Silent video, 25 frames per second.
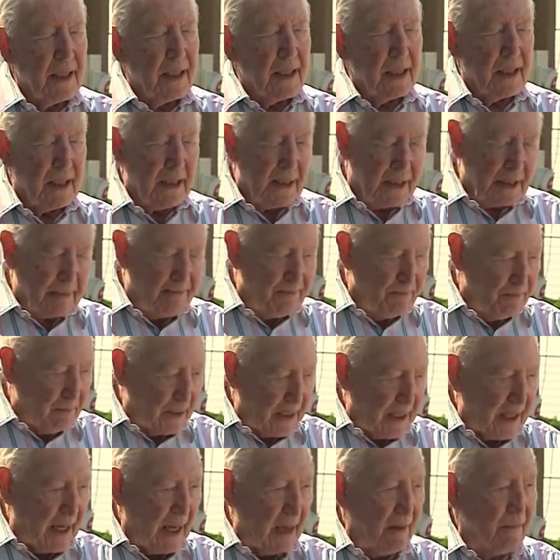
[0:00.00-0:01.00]
he
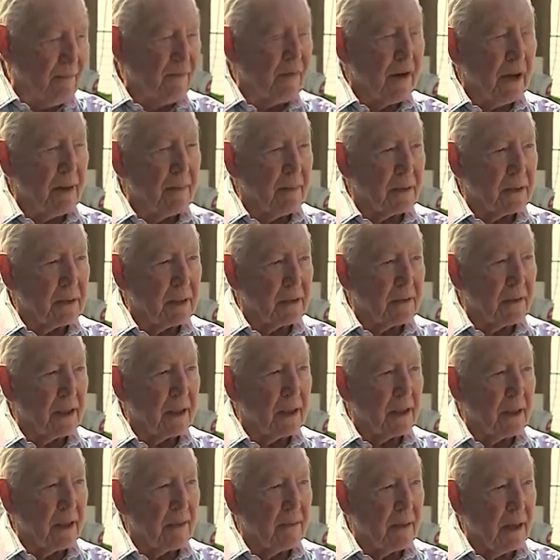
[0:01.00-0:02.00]
became famous
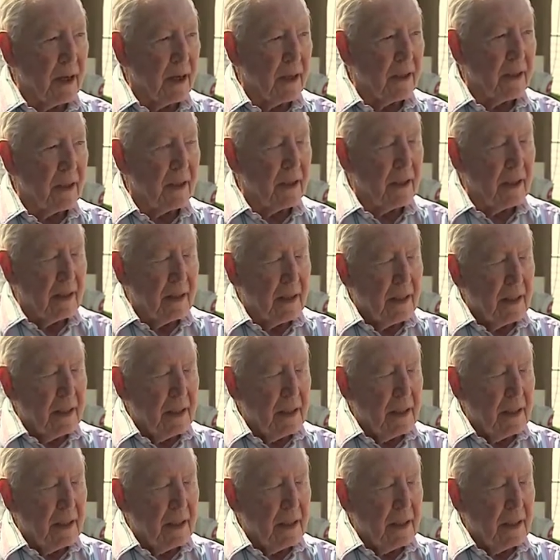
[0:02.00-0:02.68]
guerrilla commander